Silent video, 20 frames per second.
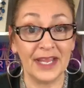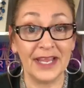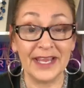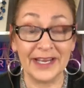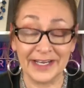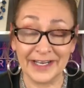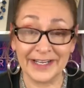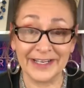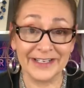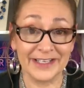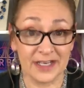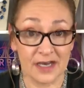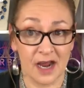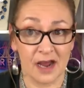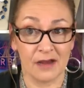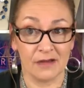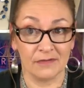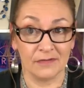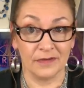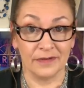and it is
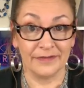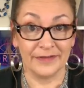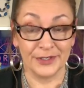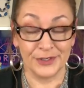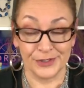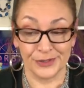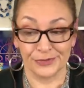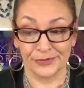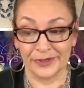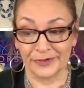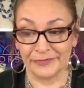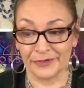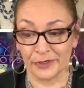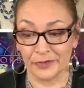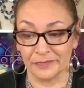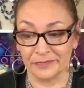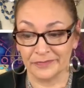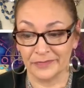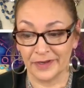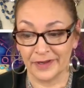now the jewelry
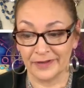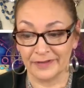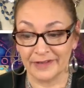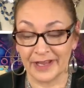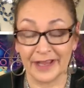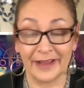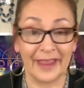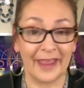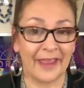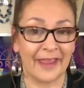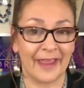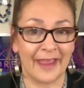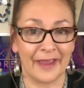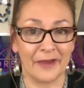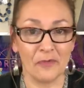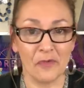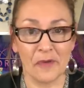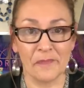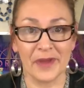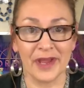room, AKA
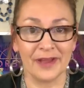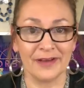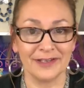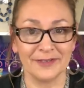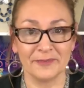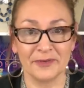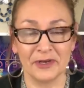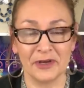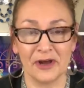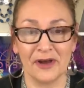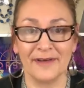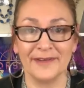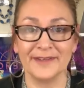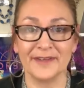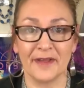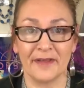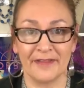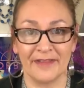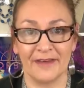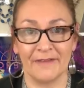what my husband calls
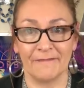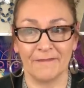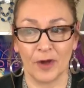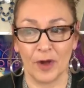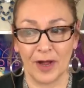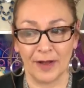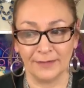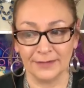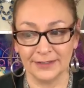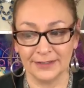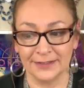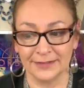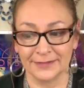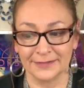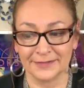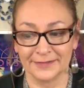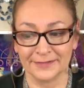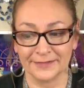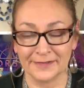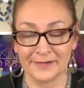the vault.
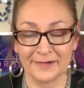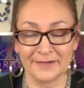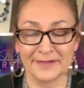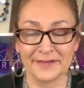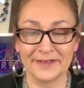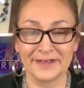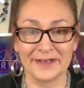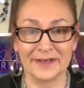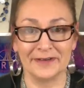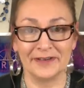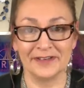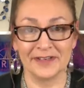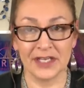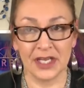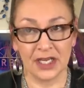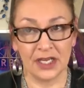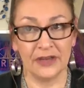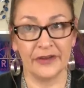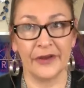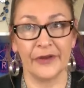So he will
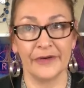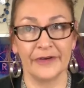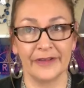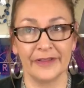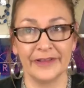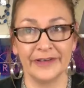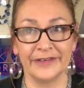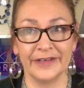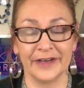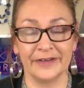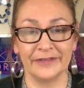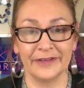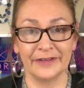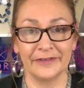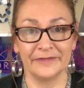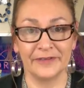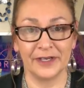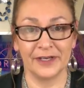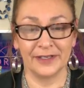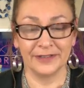say, you going to the, down to the
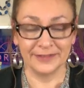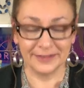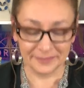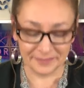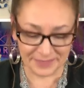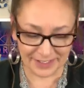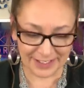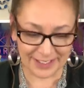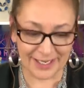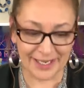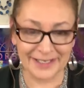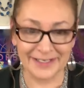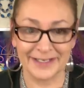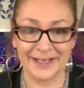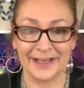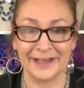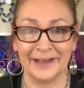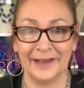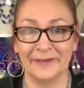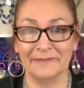vault? I'm like, yes,
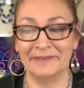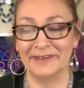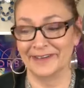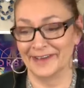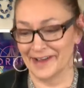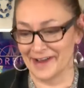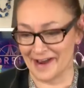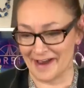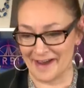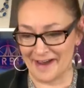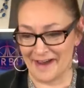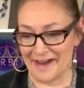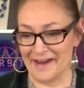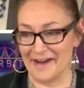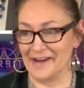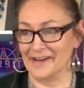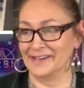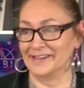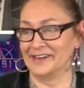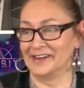I
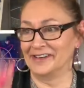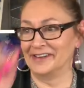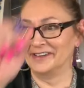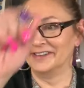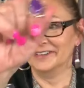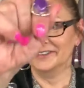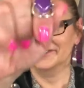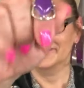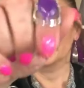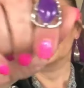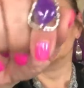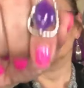am.